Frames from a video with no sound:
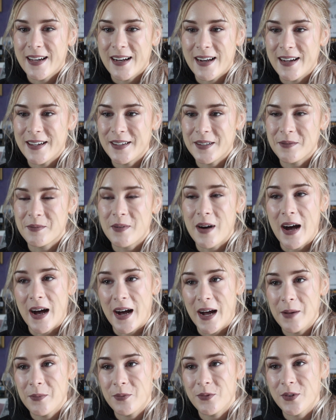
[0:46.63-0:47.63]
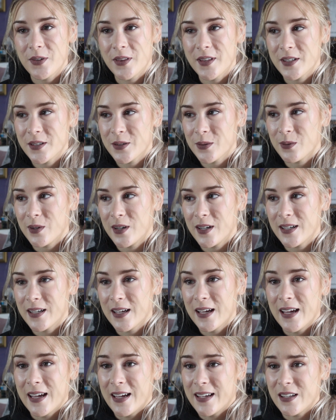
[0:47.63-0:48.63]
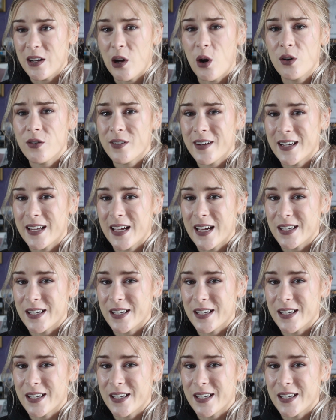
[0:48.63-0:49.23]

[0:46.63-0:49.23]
I am hyped for this one. It already